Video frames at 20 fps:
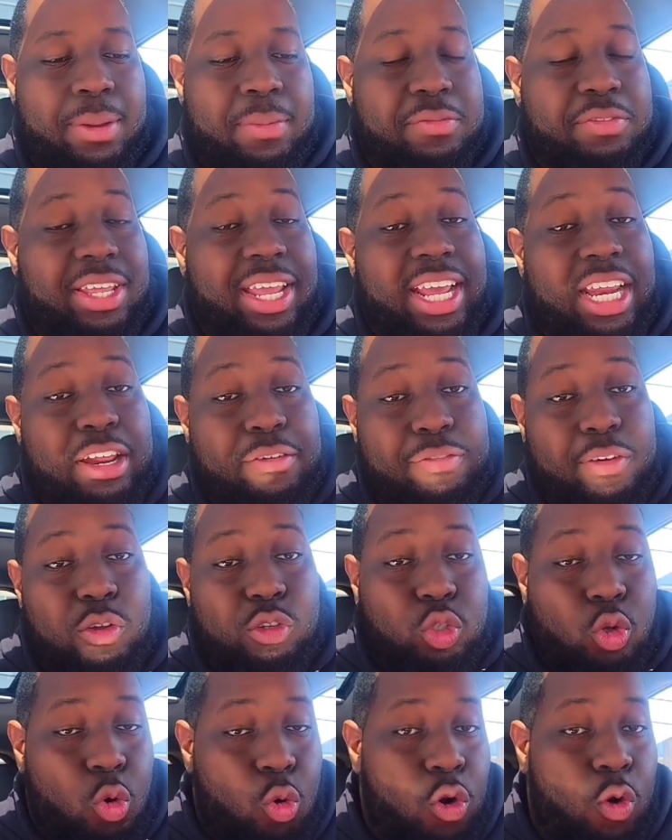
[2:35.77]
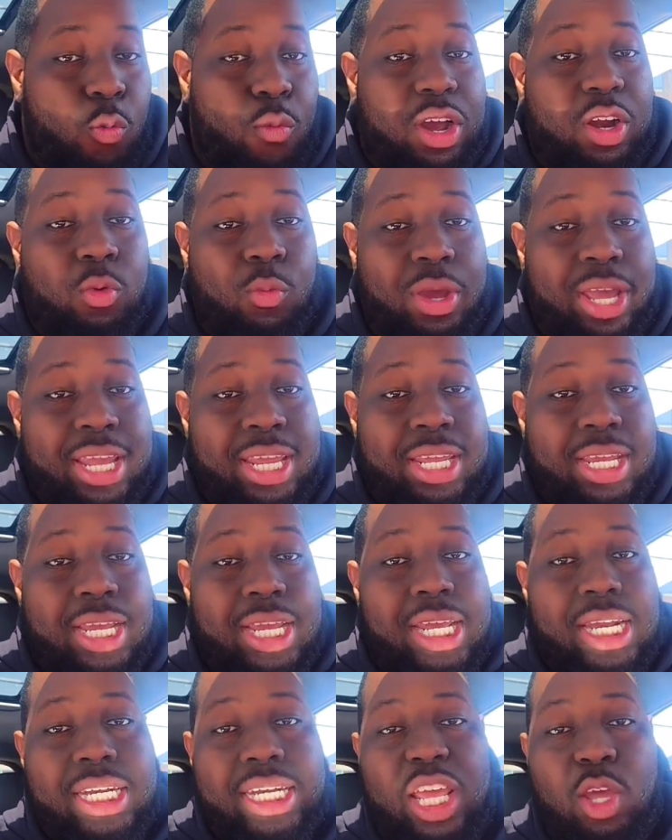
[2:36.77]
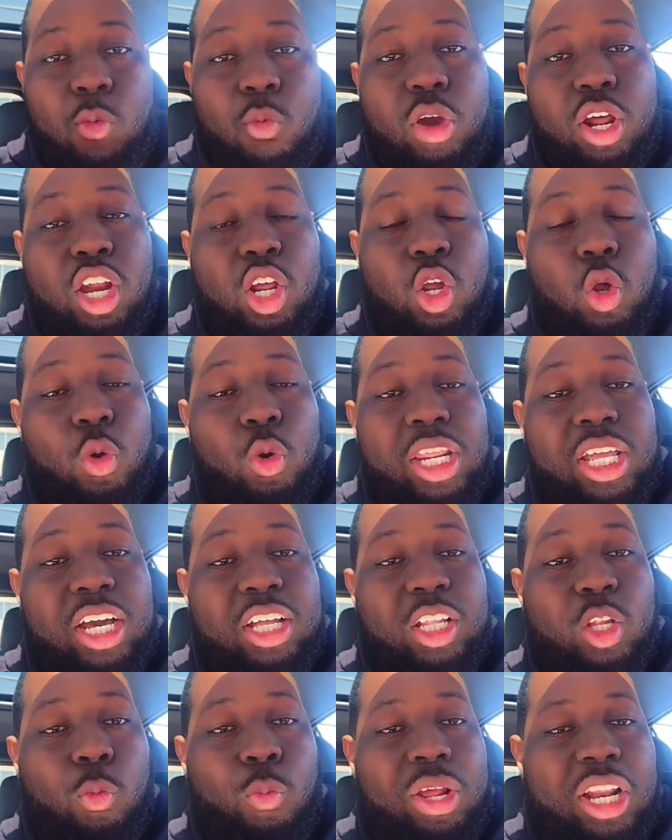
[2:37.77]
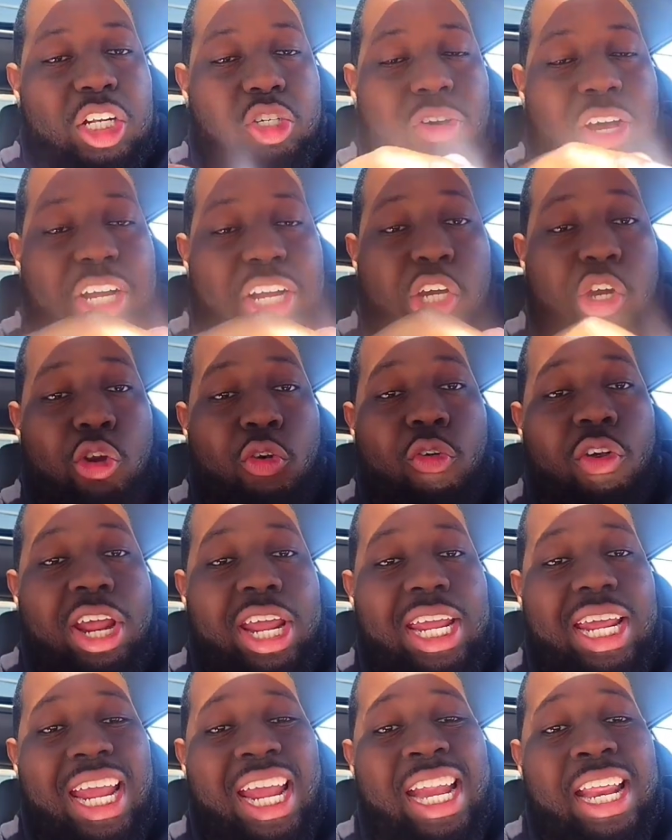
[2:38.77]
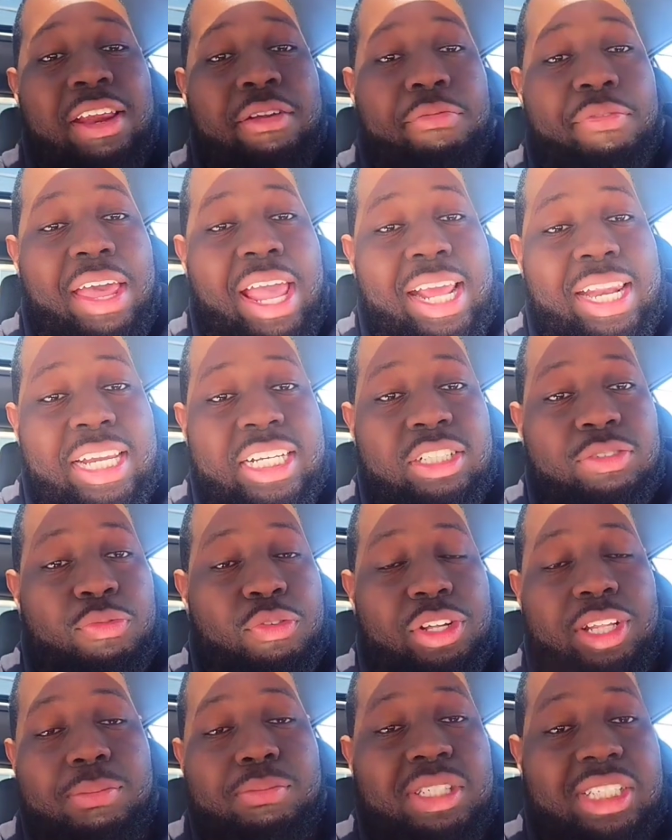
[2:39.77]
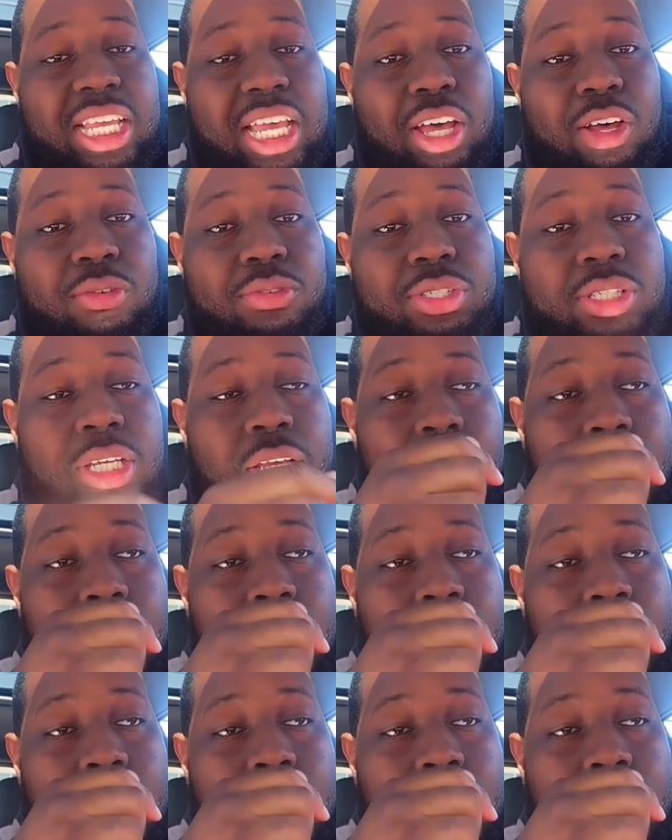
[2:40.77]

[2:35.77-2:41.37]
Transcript: If the NFL is going one way, they want to go the other way to try to create an advantage for themselves.